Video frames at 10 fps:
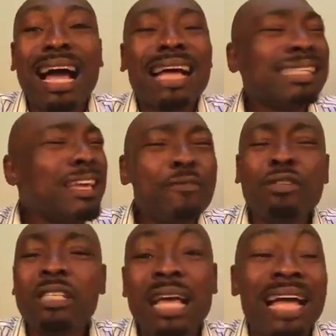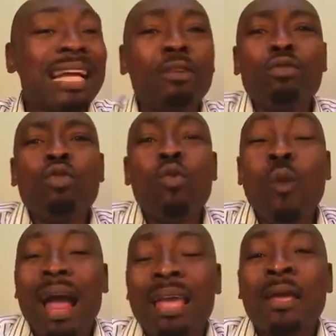I say, if you see, and I don't know
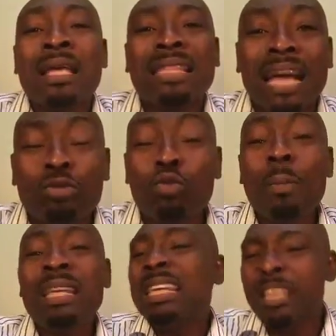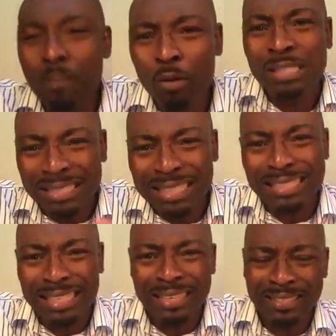why there are too many Igbos in
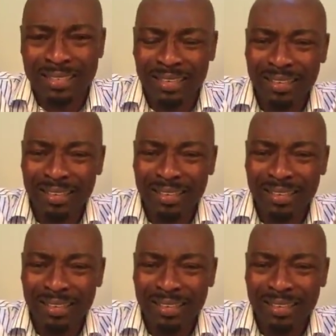this thing.